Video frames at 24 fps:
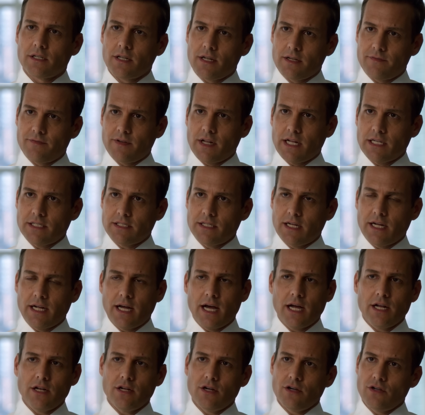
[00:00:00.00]
left last night.
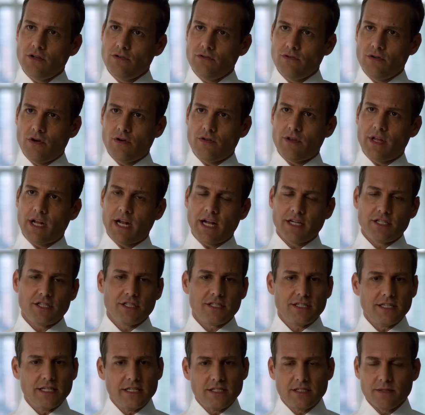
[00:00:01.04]
I know you know that. I
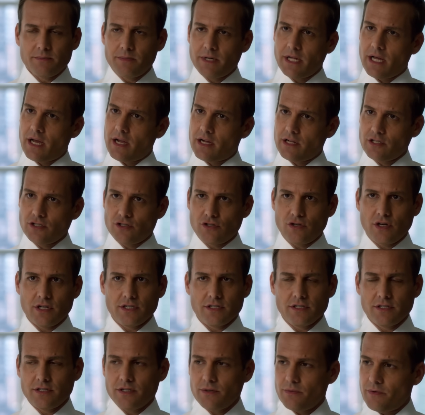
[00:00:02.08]
just need somebody I can
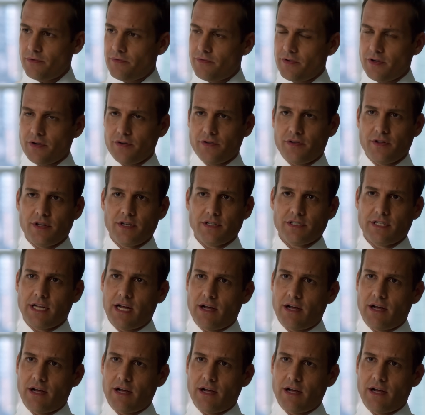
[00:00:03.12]
trust until we figure things